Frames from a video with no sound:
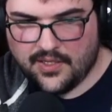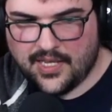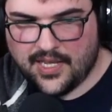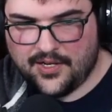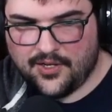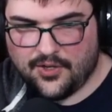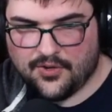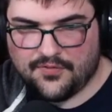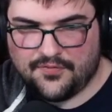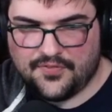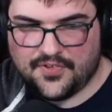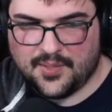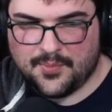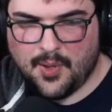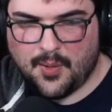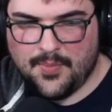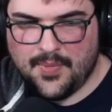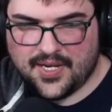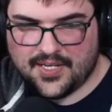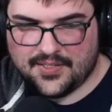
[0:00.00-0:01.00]
How do y'all feel
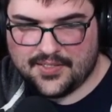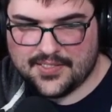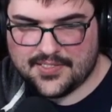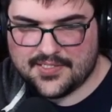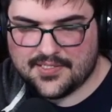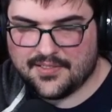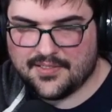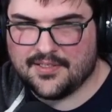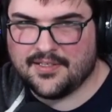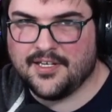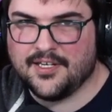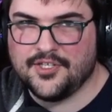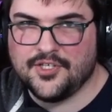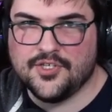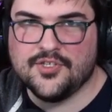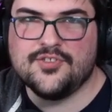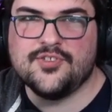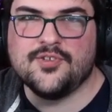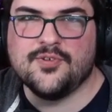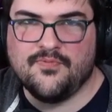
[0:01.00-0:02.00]
about making this a
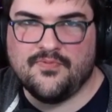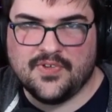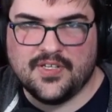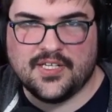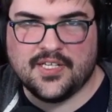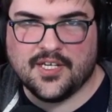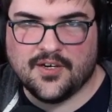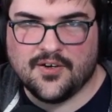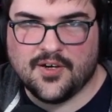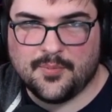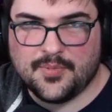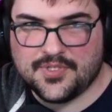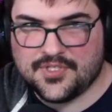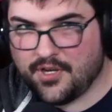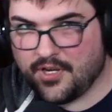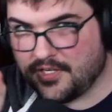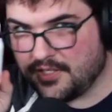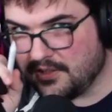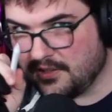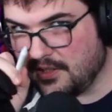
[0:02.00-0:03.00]
YouTube video? I'll be
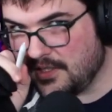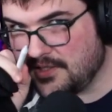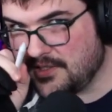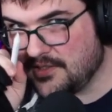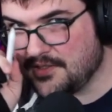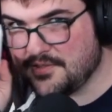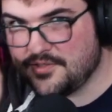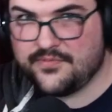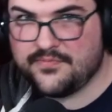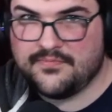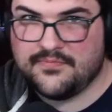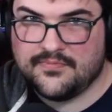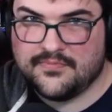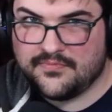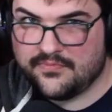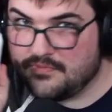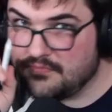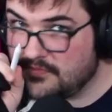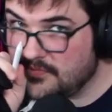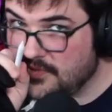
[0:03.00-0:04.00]
talking a lot to
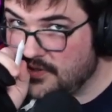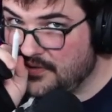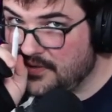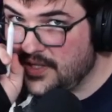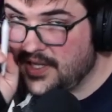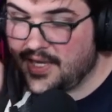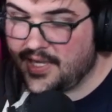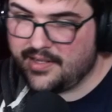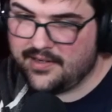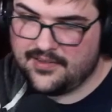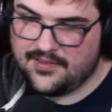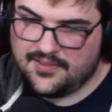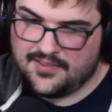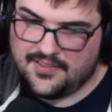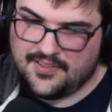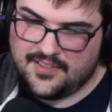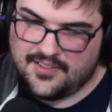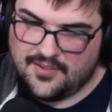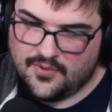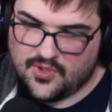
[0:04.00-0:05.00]
that.
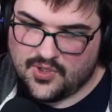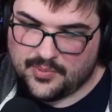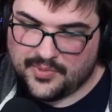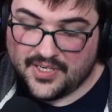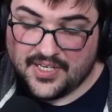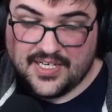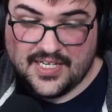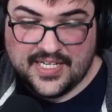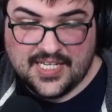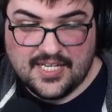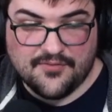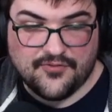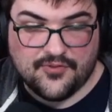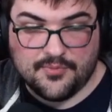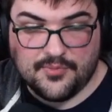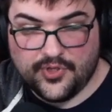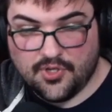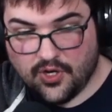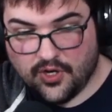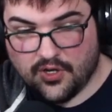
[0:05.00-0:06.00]
What I'm gonna need
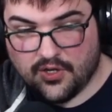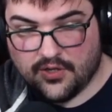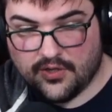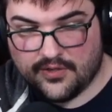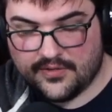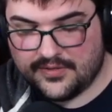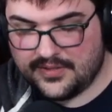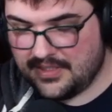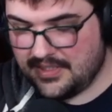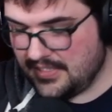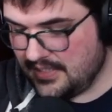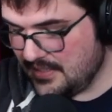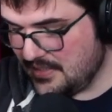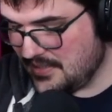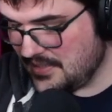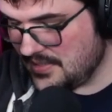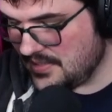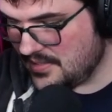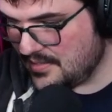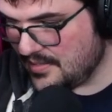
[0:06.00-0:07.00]
from y'all
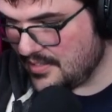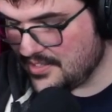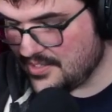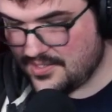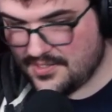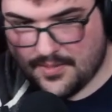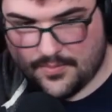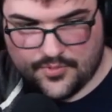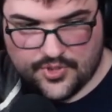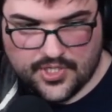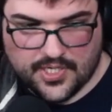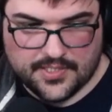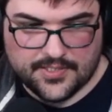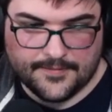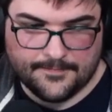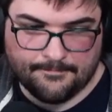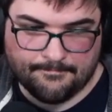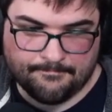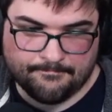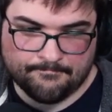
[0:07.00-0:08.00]
is a
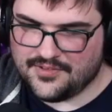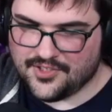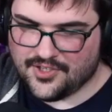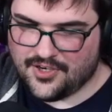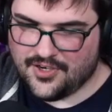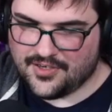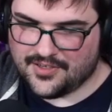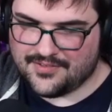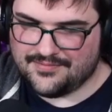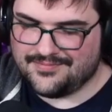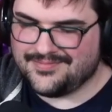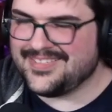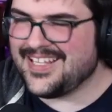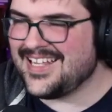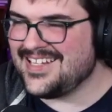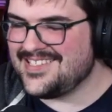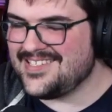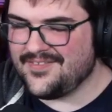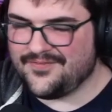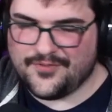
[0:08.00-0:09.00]
subject. Dog.
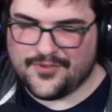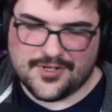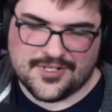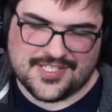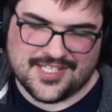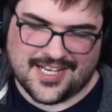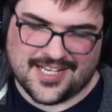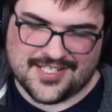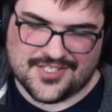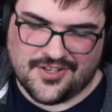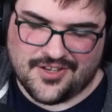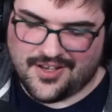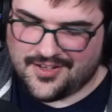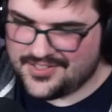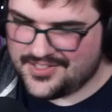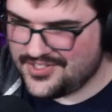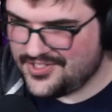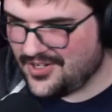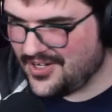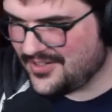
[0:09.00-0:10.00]
That's the first thing I saw.
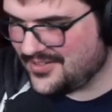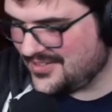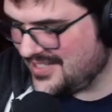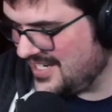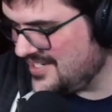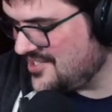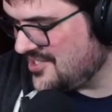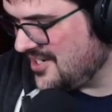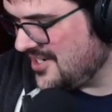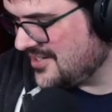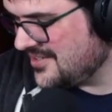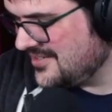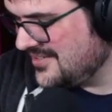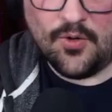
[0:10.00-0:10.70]
It's a dog. Okay, dog.